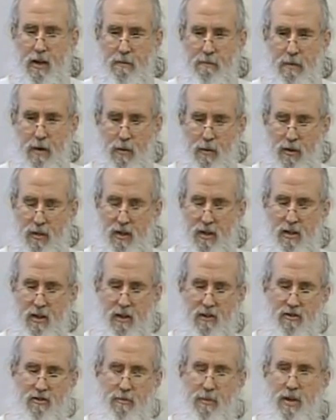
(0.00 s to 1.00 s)
But within
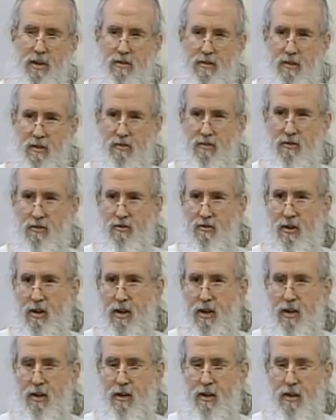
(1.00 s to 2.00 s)
that species, there's
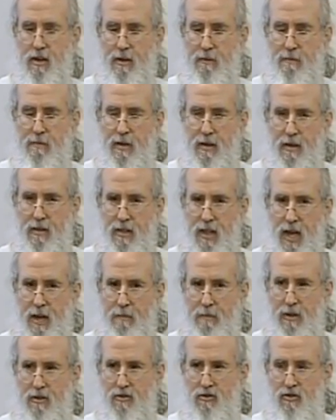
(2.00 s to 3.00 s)
not um, that
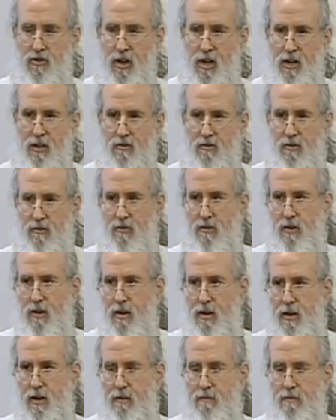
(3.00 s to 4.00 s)
much change over
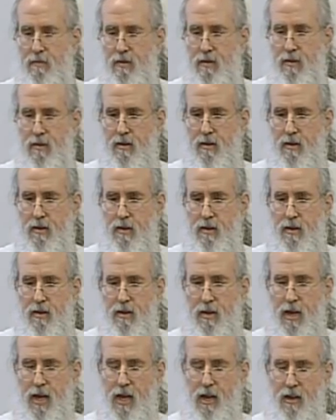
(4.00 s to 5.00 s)
time
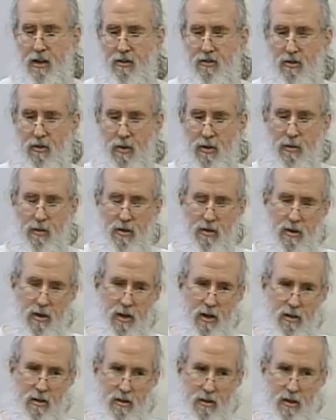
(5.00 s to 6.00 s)
and it's only when you
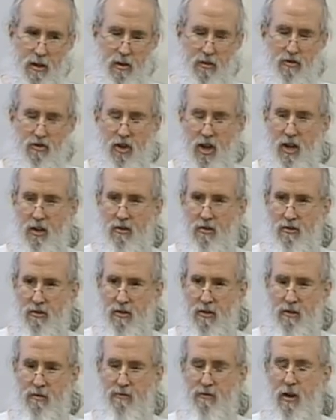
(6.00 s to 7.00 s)
get like changes
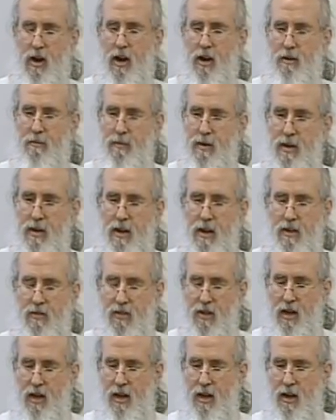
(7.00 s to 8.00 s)
in the environment
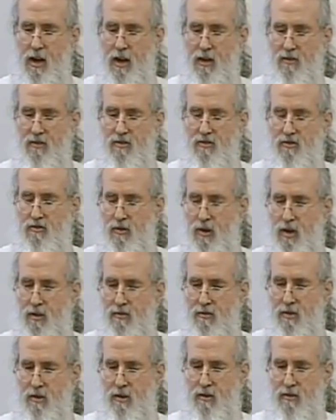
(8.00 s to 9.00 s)
that it causes
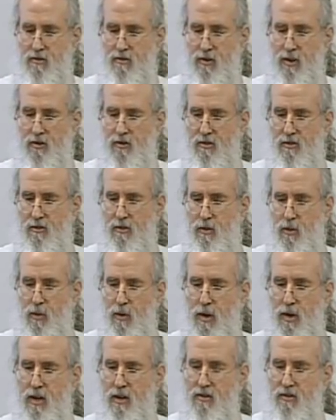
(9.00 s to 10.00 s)
stress on stresses on
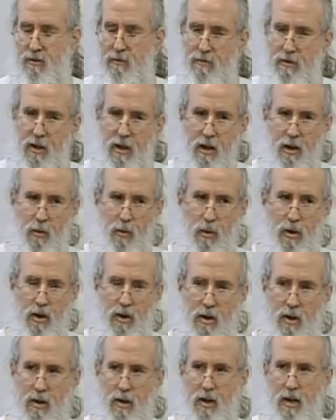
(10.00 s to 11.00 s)
organisms
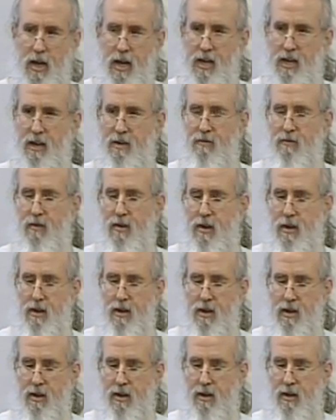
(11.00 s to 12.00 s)
where an, a,
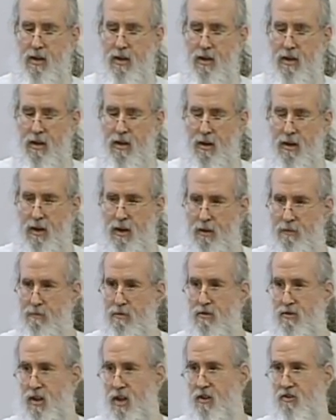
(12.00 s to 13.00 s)
a, a,
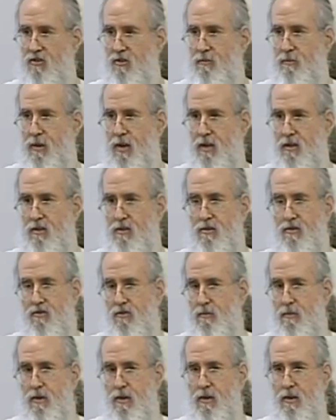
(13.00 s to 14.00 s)
mutation might do you
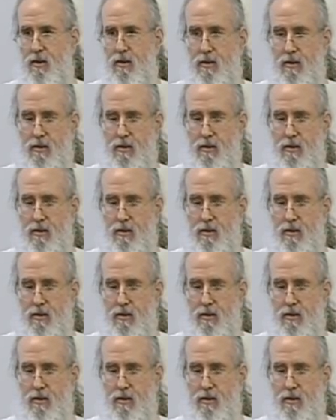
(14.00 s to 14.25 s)
some good.